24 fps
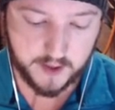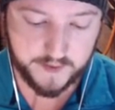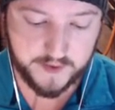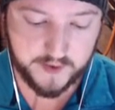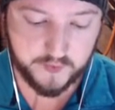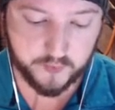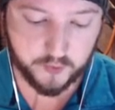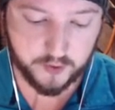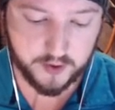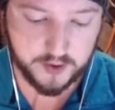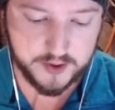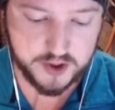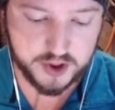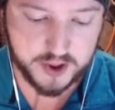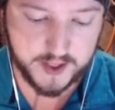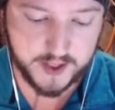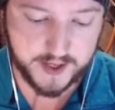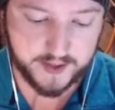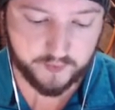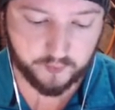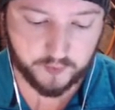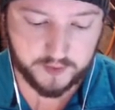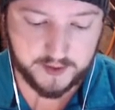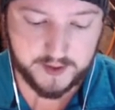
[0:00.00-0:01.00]
The Royal
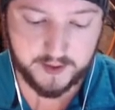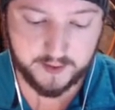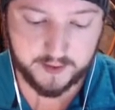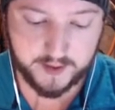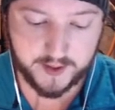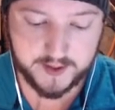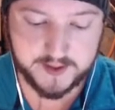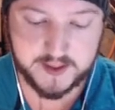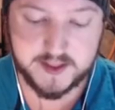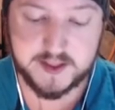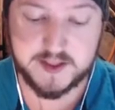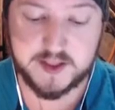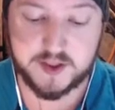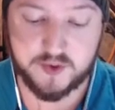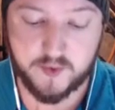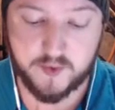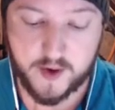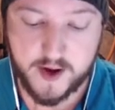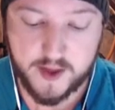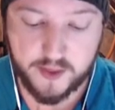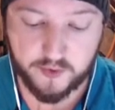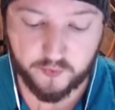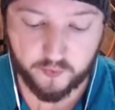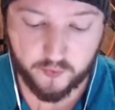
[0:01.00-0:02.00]
Giant really gets its
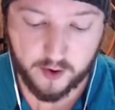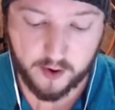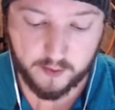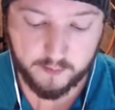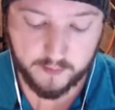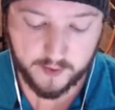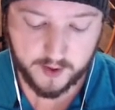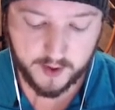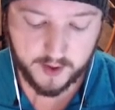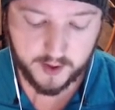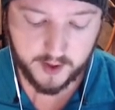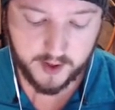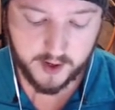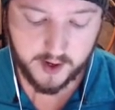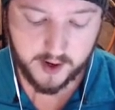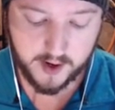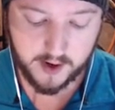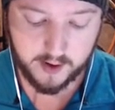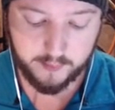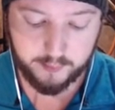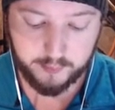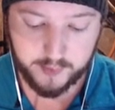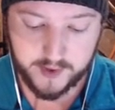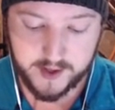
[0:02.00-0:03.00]
strength from
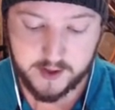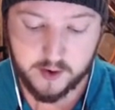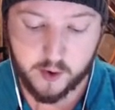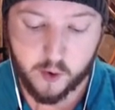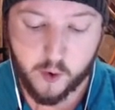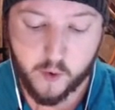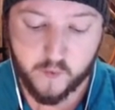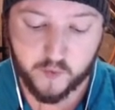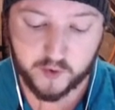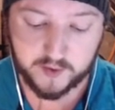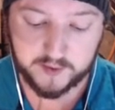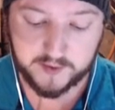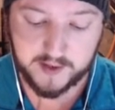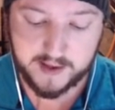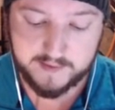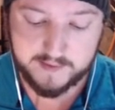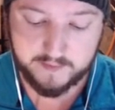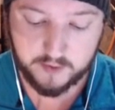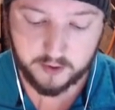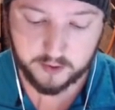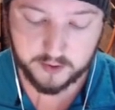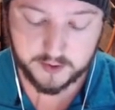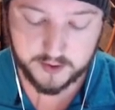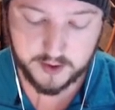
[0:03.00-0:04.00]
being
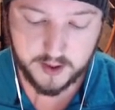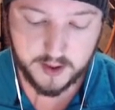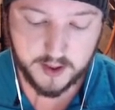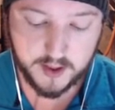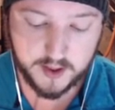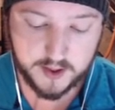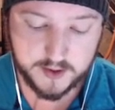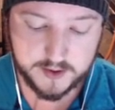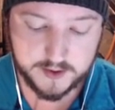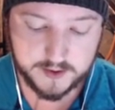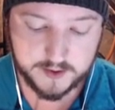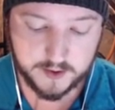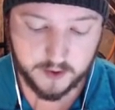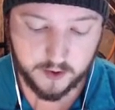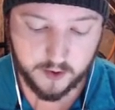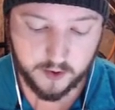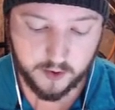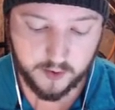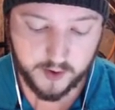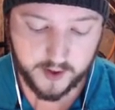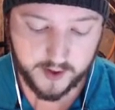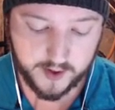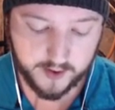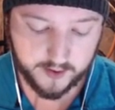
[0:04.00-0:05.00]
over-leveled.
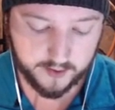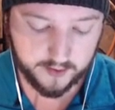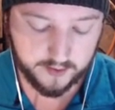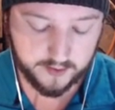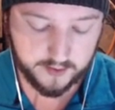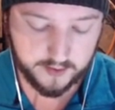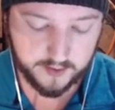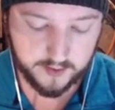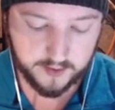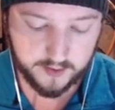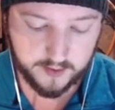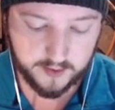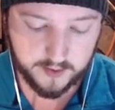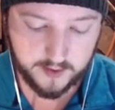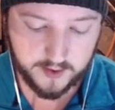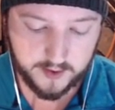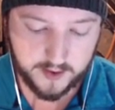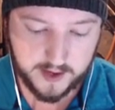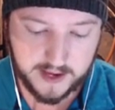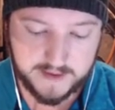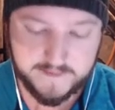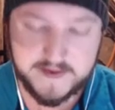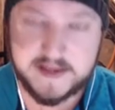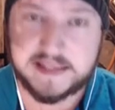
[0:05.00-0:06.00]
So,
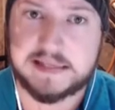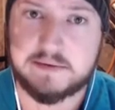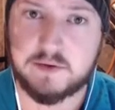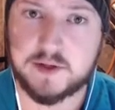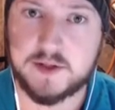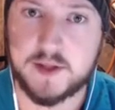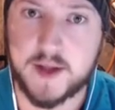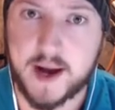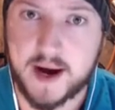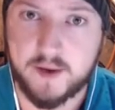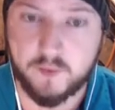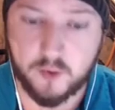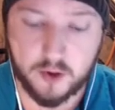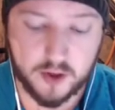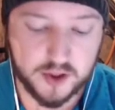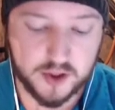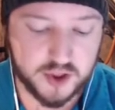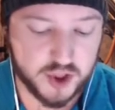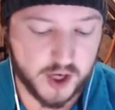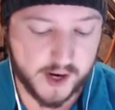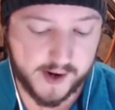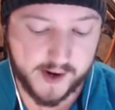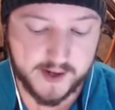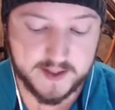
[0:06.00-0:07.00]
having a level 9 Royal
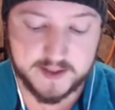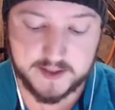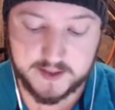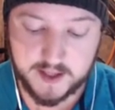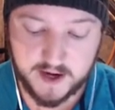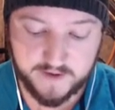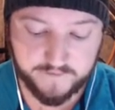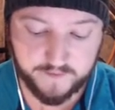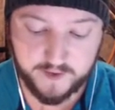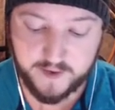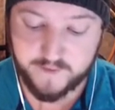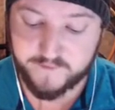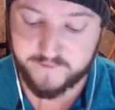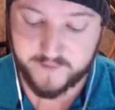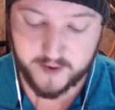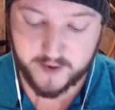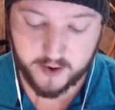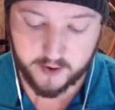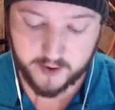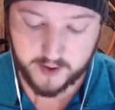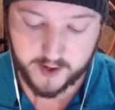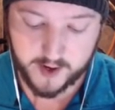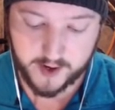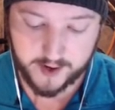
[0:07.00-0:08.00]
Giant is definitely
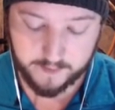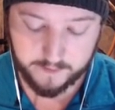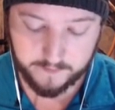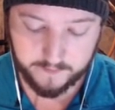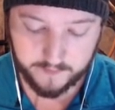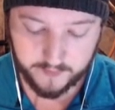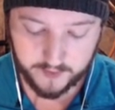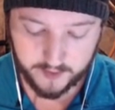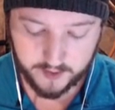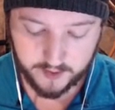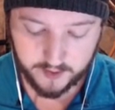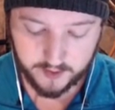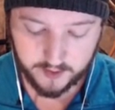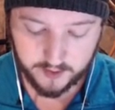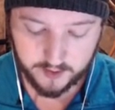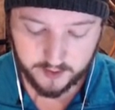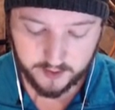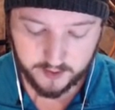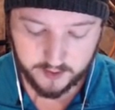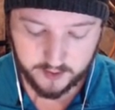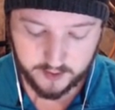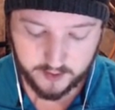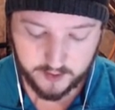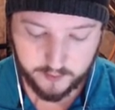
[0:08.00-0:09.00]
fair game.
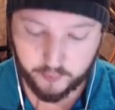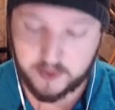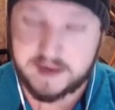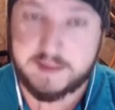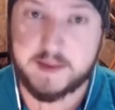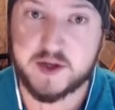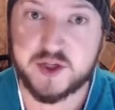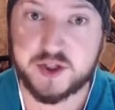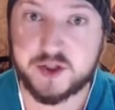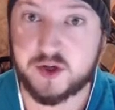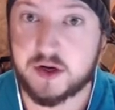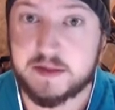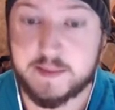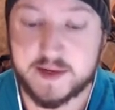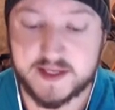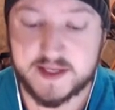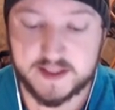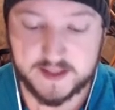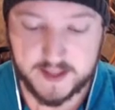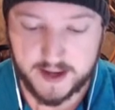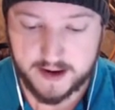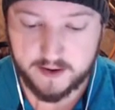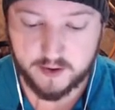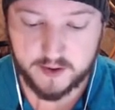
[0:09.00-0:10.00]
Pretty much tournament
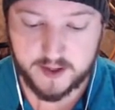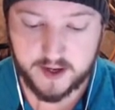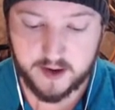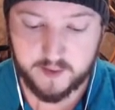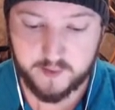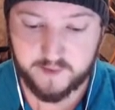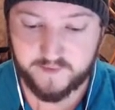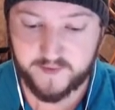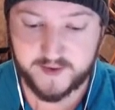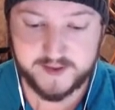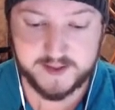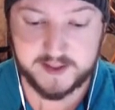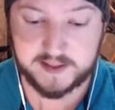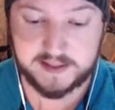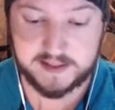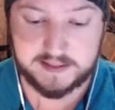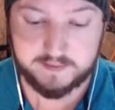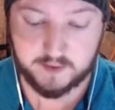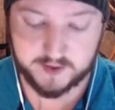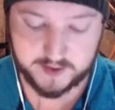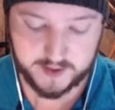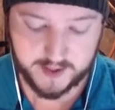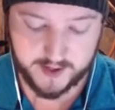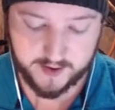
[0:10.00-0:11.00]
standard here. We're facing a
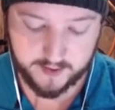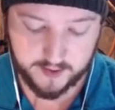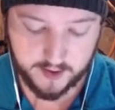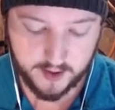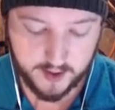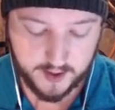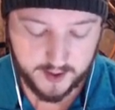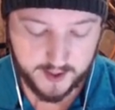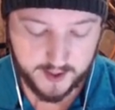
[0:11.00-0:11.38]
level 10.